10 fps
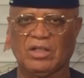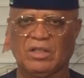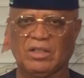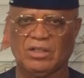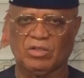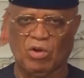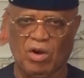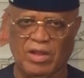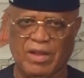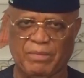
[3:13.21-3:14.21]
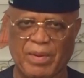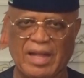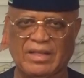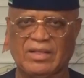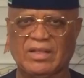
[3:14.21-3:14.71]
to other
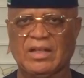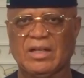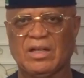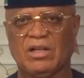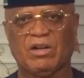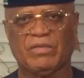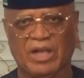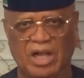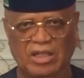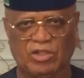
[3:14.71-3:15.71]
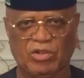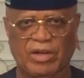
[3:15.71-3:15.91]
parts of the country.